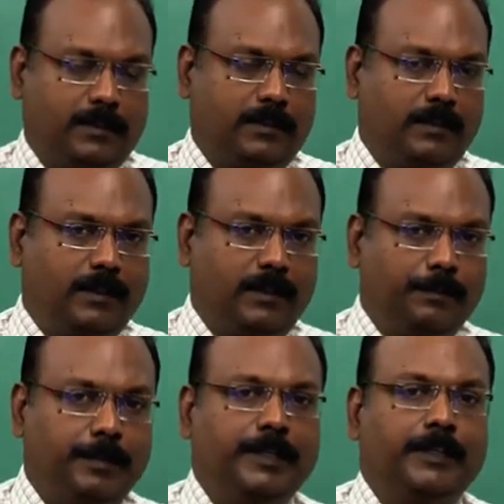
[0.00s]
is not
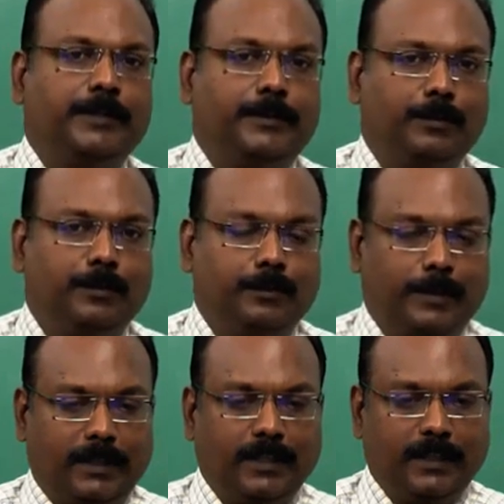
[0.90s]
completely true,
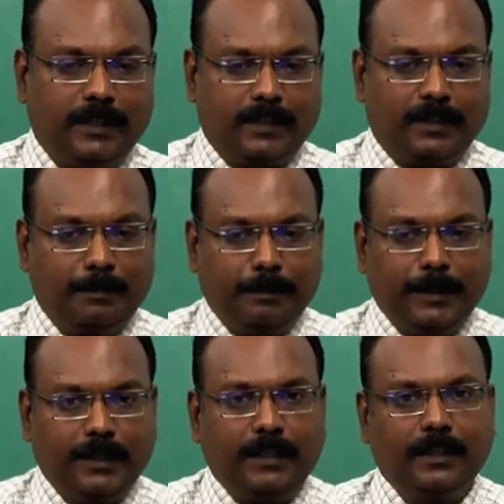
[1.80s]
but then it's
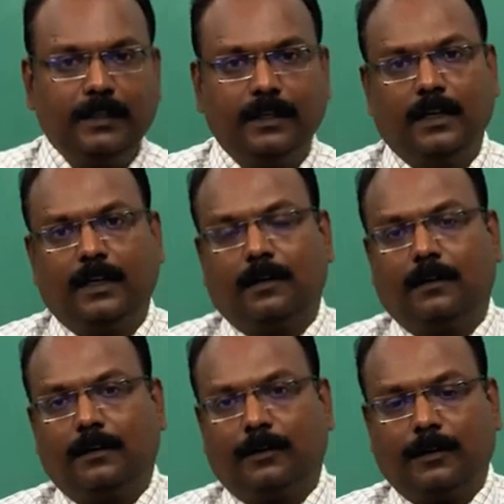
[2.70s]
completely
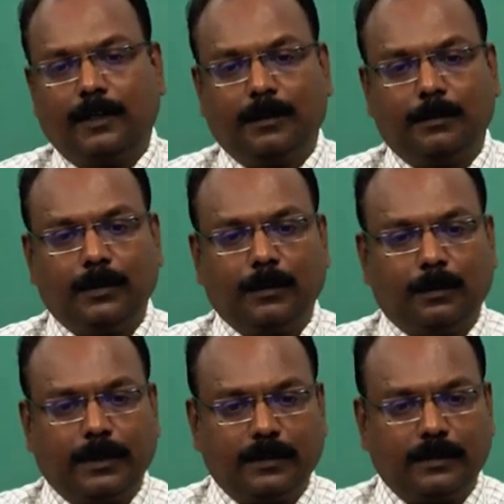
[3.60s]
uh, talking about the
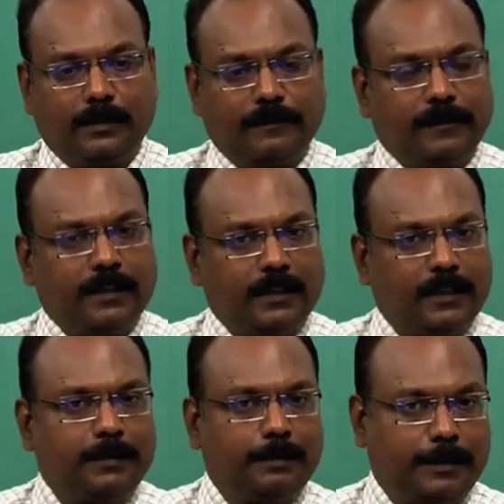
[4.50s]
voices of the
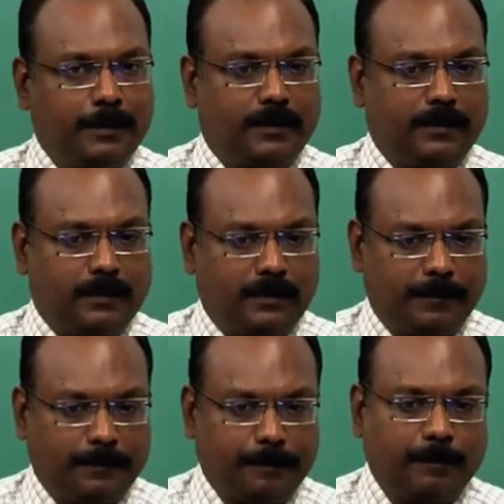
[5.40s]
other
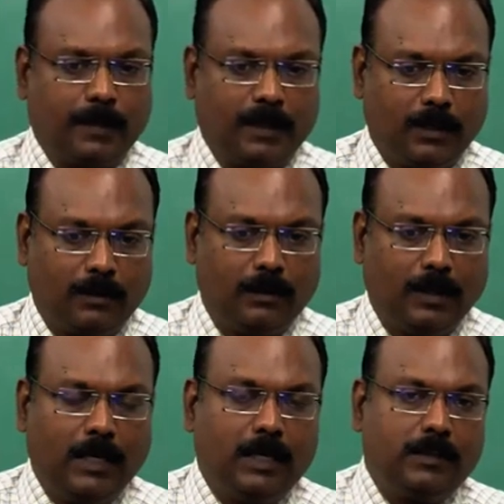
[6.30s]
persons. Now,
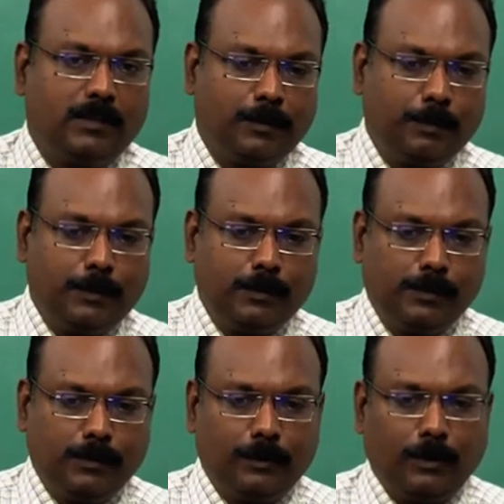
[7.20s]

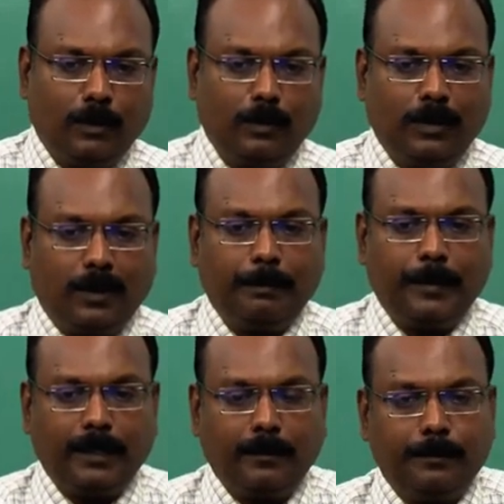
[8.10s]
suppose you now
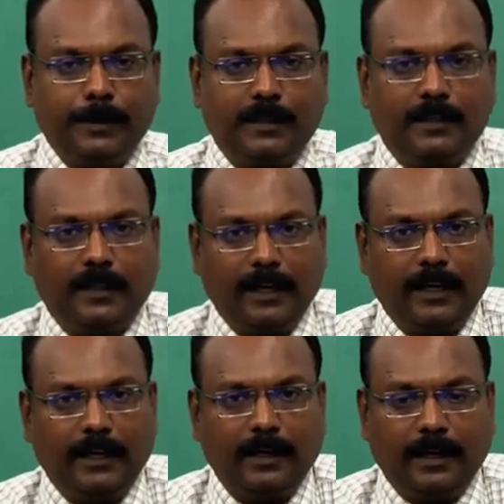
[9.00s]
come back to Mr.
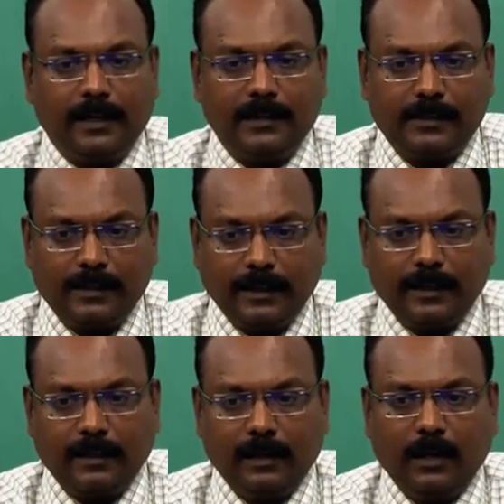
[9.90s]
A and
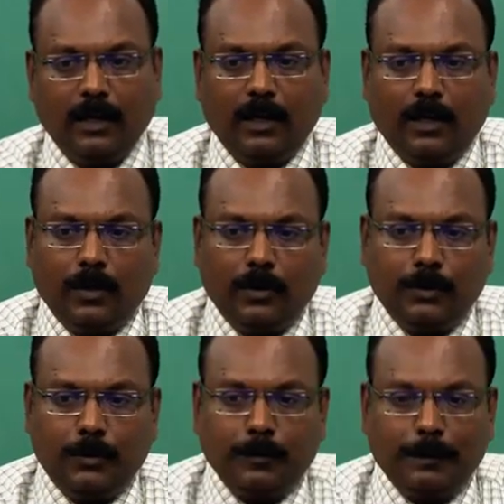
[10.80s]
say,
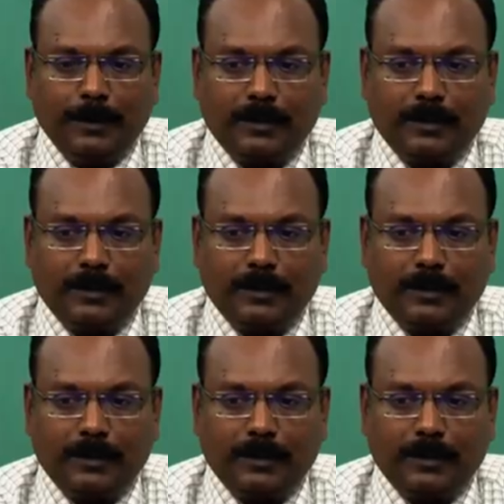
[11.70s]
you will